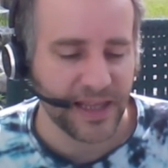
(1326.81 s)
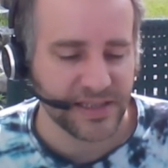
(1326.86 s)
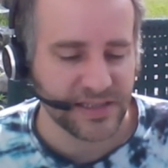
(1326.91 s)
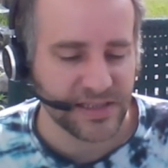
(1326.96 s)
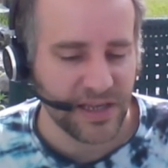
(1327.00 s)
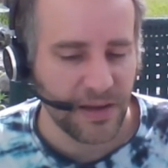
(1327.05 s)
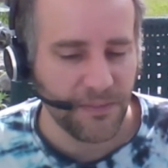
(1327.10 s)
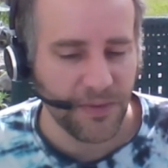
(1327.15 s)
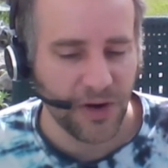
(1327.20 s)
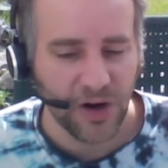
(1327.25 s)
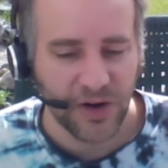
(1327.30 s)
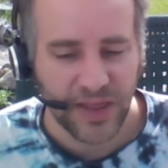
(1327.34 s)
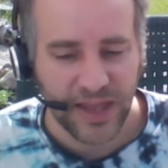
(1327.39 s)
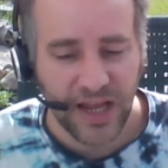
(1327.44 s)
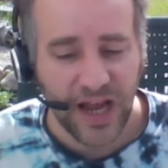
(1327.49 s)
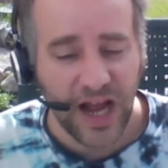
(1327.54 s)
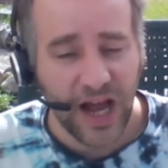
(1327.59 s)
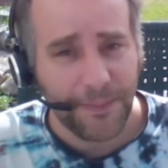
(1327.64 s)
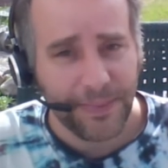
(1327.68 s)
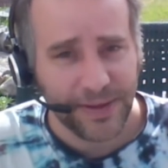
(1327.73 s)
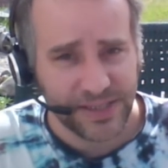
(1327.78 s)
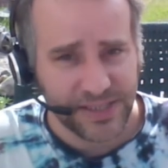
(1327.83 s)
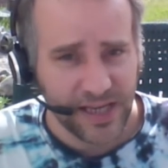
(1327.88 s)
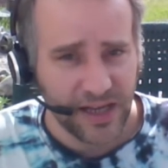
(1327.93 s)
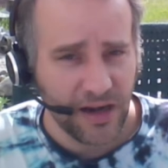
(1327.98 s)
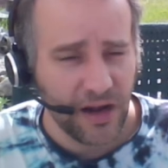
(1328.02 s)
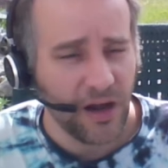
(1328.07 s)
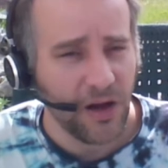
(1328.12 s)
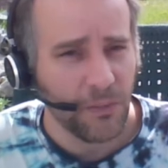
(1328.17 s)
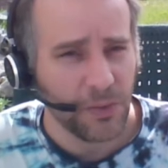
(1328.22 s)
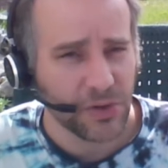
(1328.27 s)
Some are the
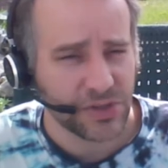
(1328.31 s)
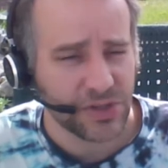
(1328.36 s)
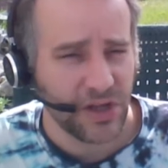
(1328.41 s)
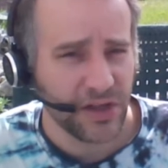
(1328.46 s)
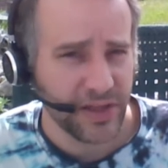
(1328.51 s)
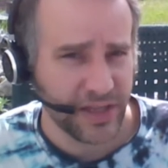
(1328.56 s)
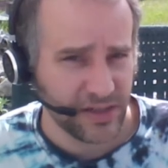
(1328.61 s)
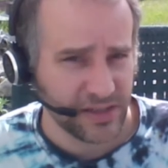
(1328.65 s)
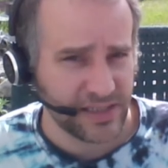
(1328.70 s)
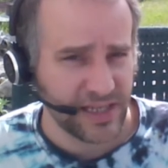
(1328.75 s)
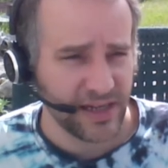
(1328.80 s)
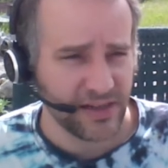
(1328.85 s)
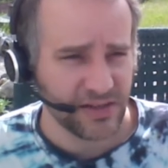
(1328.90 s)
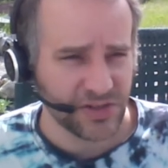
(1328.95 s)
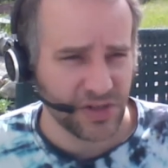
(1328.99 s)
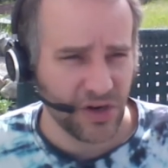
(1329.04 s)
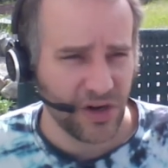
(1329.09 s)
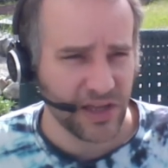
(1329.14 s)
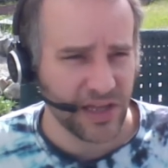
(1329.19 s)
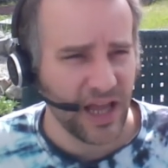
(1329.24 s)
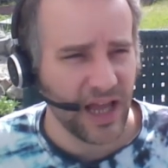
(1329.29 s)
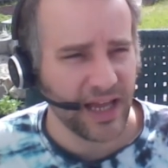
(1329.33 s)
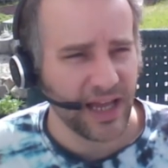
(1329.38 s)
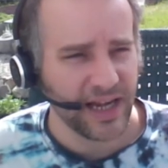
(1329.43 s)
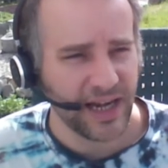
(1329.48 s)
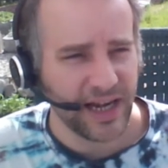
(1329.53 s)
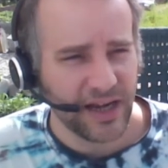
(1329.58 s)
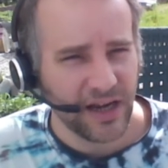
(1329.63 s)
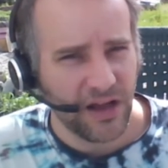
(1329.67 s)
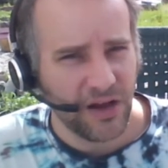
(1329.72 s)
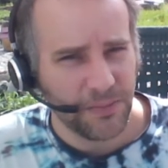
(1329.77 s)
opposite. Almost all their sales are online
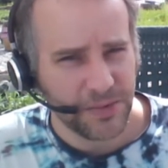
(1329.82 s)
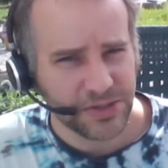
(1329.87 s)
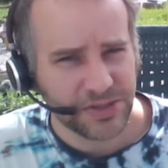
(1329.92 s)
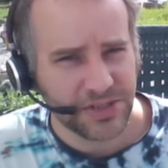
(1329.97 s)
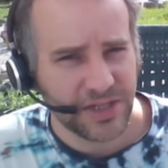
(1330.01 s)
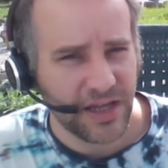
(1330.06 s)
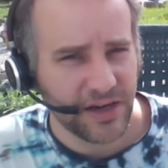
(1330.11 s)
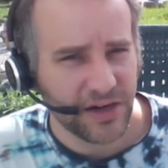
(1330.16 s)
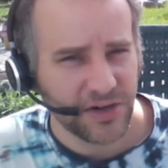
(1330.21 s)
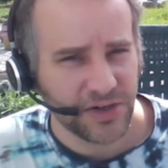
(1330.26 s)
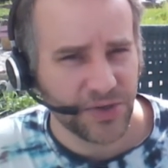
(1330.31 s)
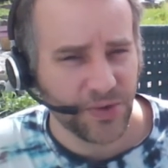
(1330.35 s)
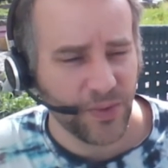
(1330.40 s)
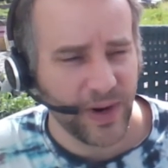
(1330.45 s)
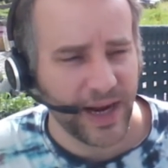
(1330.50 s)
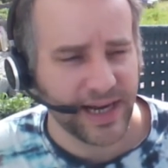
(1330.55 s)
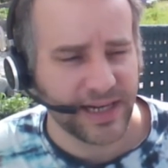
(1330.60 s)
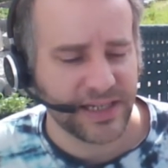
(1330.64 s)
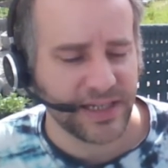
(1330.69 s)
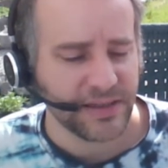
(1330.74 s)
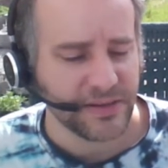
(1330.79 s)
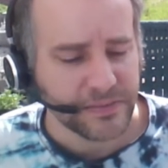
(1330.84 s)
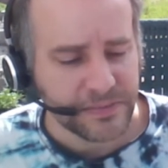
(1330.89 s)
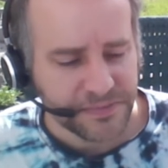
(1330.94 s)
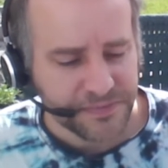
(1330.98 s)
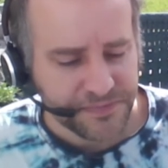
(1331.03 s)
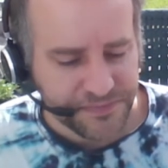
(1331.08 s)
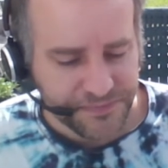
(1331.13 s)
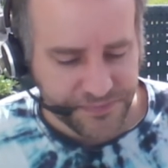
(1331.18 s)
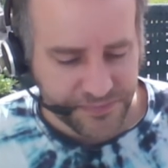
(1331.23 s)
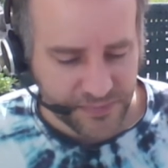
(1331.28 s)
and almost none are direct.
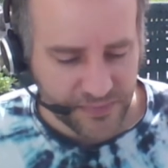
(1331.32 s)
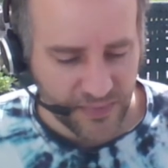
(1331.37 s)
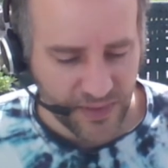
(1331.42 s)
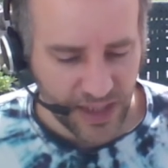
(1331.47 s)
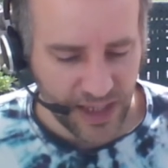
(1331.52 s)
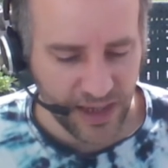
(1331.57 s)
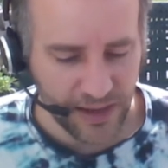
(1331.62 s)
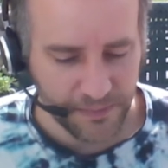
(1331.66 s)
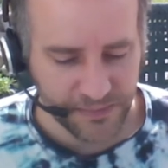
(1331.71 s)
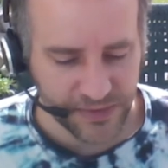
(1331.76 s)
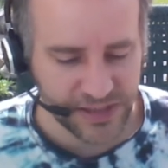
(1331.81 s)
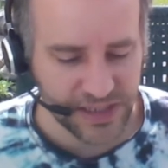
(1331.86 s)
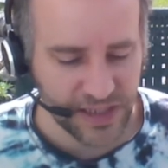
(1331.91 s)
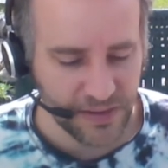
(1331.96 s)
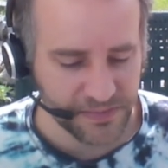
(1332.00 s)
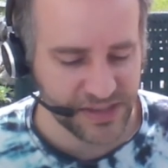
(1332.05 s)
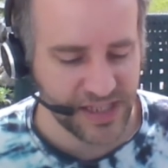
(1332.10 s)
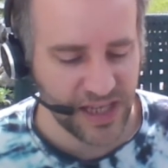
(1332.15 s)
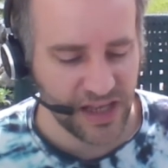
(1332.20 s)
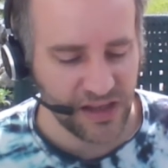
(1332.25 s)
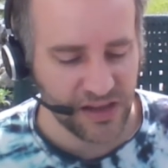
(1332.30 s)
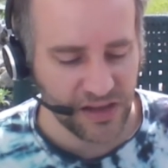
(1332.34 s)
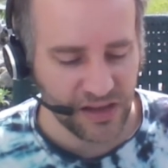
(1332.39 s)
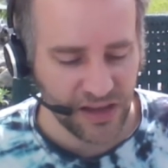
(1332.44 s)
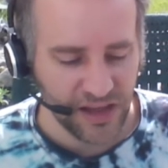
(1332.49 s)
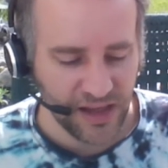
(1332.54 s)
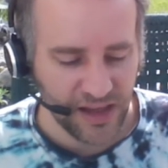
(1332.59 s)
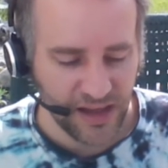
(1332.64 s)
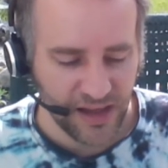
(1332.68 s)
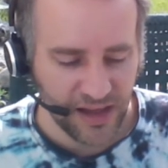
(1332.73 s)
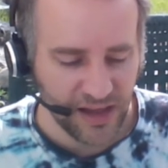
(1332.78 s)
Some sell
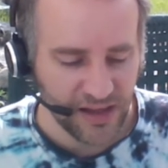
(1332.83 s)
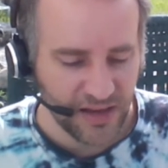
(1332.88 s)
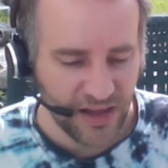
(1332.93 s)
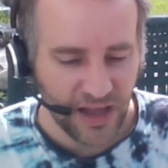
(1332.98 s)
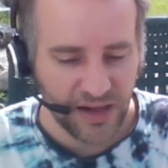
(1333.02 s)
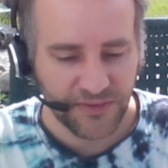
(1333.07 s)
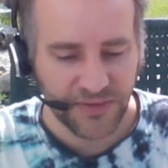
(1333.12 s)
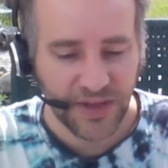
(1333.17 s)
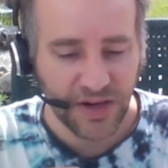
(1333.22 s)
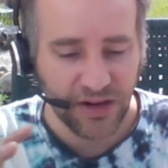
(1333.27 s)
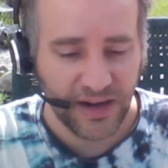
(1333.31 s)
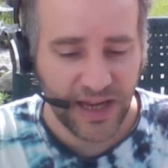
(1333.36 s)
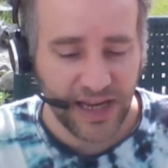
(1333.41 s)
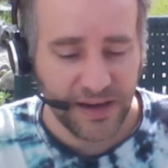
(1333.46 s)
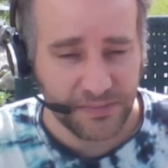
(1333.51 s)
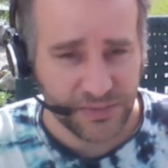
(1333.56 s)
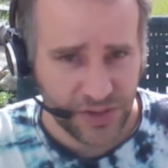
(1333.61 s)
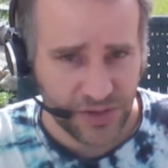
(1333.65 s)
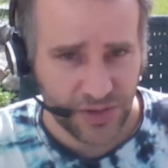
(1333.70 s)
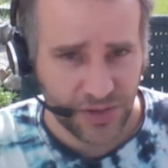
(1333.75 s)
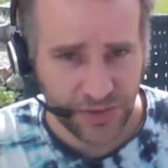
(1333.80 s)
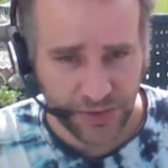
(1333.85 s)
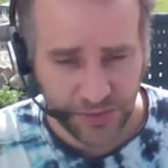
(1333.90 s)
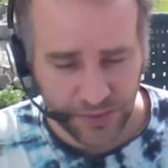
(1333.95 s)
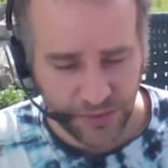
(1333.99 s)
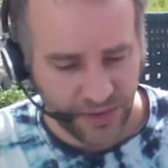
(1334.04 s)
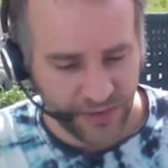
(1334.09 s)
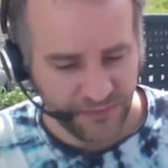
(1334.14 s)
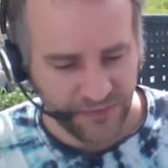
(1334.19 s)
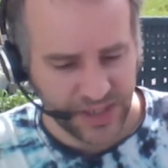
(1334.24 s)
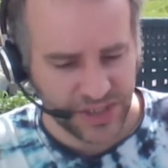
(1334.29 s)
a lot of their games
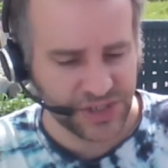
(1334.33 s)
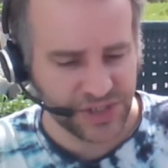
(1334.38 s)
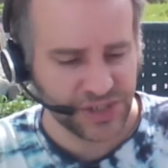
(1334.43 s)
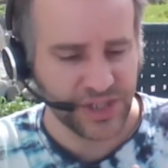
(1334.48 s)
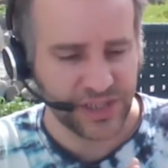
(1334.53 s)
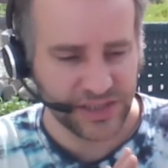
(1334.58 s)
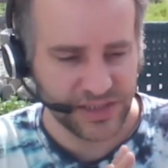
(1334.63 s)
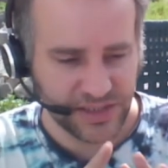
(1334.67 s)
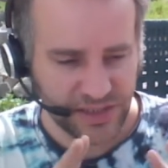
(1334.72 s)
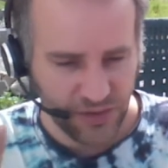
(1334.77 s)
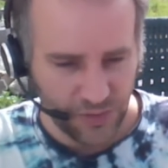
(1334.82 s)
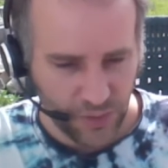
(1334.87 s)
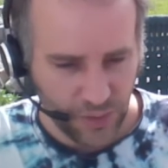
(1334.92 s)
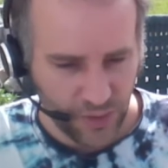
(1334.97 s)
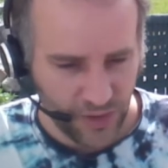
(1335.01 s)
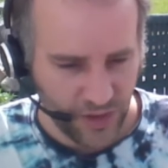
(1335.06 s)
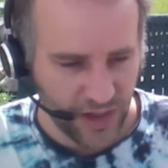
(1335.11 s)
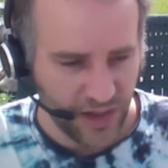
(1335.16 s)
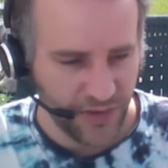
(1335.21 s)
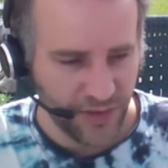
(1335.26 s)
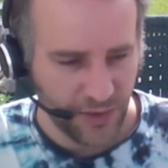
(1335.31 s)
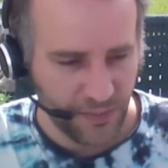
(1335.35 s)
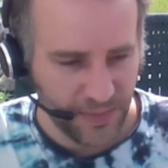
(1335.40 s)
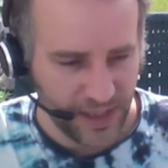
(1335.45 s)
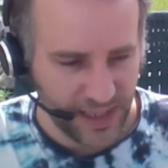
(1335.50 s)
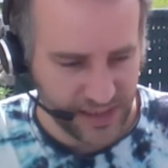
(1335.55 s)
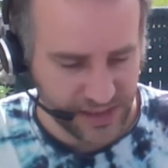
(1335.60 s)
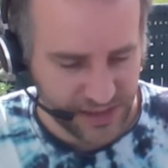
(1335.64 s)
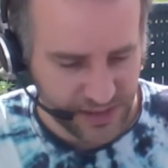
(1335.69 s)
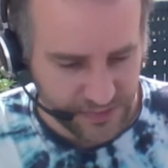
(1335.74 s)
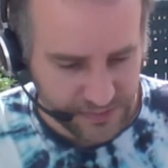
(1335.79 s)
through conventions or other
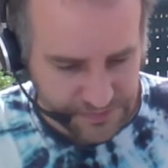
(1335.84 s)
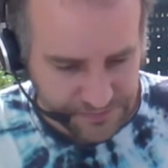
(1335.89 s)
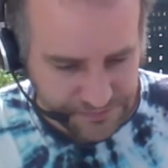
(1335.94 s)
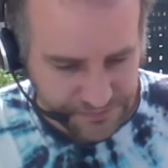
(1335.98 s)
means.